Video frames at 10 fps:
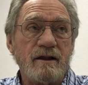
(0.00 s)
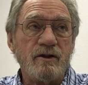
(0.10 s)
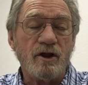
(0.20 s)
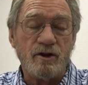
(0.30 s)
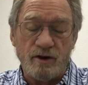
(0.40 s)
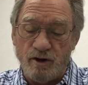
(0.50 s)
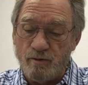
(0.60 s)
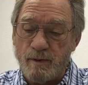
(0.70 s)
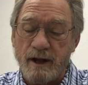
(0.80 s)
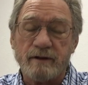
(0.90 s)
The,
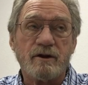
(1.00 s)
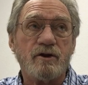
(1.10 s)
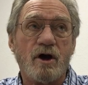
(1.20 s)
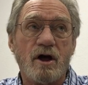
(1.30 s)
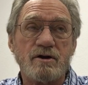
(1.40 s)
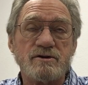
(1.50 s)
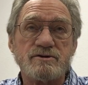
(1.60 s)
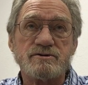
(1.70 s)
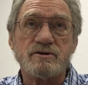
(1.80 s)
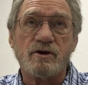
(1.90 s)
you bet. The
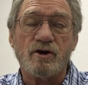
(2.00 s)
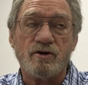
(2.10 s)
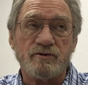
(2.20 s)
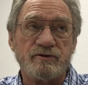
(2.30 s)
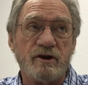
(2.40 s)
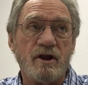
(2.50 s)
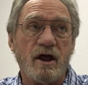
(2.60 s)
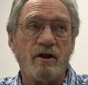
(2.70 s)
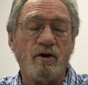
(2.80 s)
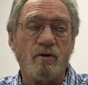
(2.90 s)
daughters, the girls did
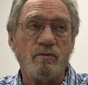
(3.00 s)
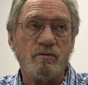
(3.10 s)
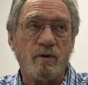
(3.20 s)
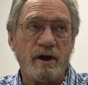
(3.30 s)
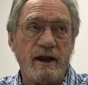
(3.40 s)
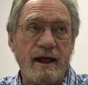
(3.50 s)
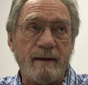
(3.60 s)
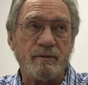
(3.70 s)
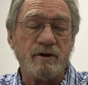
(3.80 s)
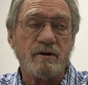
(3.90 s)
not know what had
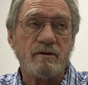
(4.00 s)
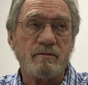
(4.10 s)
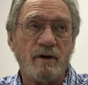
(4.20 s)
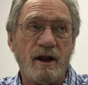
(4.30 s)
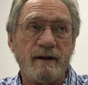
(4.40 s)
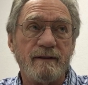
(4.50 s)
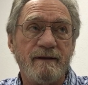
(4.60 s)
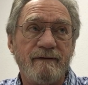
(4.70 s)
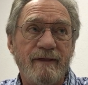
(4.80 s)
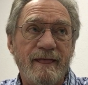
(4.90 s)
happened, right?
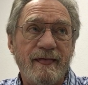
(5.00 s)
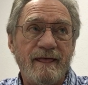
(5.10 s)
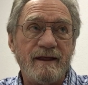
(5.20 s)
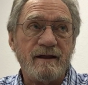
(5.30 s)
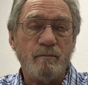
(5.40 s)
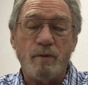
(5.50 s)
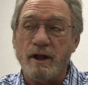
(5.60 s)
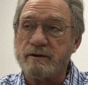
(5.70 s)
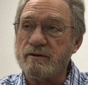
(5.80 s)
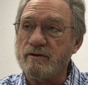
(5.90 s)

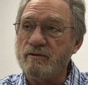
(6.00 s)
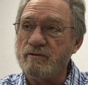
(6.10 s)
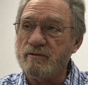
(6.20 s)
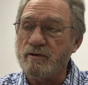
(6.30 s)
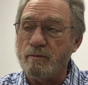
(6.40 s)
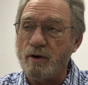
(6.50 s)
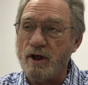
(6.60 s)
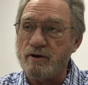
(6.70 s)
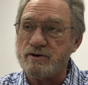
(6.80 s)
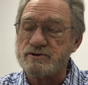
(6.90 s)
But the
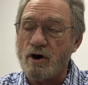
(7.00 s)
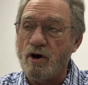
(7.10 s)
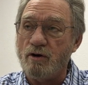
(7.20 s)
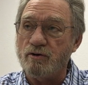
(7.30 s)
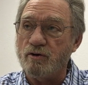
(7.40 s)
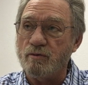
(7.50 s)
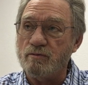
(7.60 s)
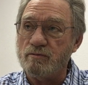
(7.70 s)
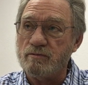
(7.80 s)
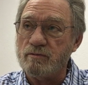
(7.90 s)
brothers all
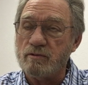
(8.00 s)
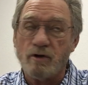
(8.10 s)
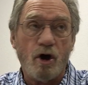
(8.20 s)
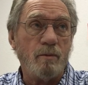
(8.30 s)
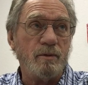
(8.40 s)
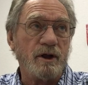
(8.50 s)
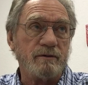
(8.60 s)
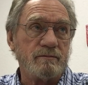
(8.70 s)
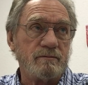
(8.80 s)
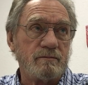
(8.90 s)
knew, all but
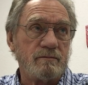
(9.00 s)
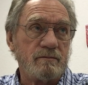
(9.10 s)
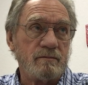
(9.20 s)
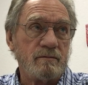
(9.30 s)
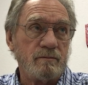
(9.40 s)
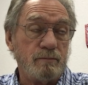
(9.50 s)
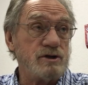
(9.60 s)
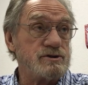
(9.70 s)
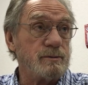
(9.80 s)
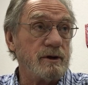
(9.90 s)

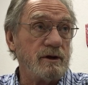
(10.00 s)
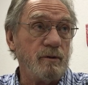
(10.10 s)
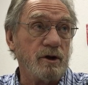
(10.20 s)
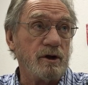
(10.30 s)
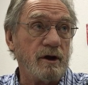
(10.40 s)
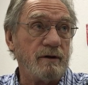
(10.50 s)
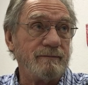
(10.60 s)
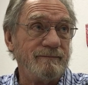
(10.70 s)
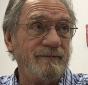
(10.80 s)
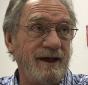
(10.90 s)
Benjamin. He wasn't there,
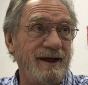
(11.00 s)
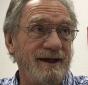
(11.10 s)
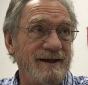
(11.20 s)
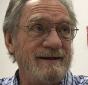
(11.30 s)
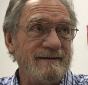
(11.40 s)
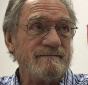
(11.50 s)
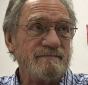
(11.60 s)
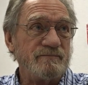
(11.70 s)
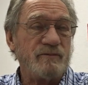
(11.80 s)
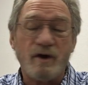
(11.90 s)
yeah.
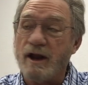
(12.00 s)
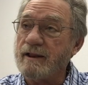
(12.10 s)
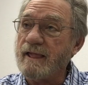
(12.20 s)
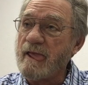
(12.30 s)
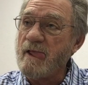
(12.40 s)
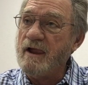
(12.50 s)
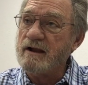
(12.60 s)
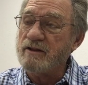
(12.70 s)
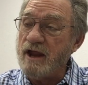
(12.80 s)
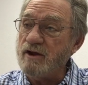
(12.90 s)
right?
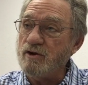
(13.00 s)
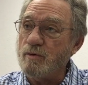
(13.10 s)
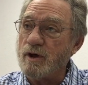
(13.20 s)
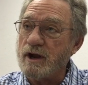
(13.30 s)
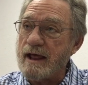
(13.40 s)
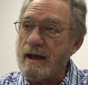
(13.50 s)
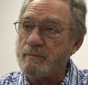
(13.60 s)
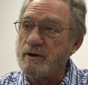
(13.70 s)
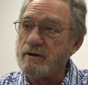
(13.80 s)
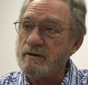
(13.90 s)
They knew what had
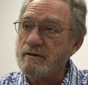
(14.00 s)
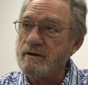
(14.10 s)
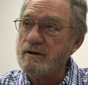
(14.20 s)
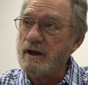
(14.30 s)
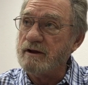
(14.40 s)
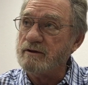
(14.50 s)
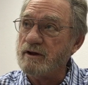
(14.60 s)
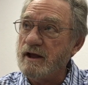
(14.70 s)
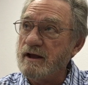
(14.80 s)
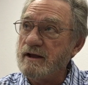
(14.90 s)
happened. And
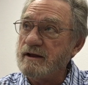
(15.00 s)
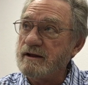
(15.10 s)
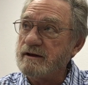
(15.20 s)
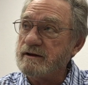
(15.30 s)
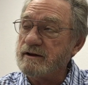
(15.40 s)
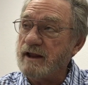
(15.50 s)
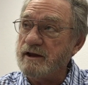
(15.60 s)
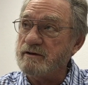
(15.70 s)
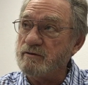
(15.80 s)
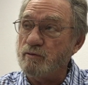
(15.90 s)

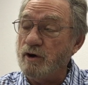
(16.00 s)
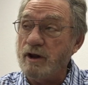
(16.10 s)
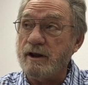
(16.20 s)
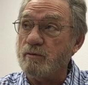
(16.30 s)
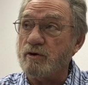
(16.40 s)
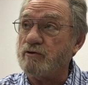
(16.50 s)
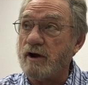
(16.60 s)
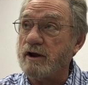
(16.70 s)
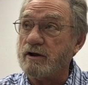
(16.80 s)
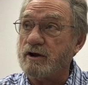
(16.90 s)
they really weren't
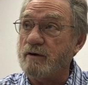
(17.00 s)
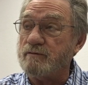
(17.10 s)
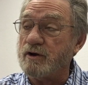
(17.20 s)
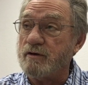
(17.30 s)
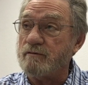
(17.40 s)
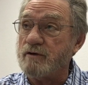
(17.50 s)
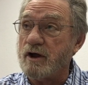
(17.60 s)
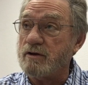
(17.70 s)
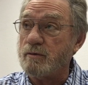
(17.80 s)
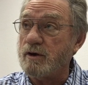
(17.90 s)
trying to comfort their
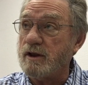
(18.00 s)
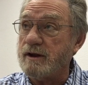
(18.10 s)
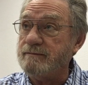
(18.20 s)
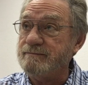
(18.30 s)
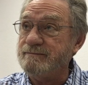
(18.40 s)
father, were they?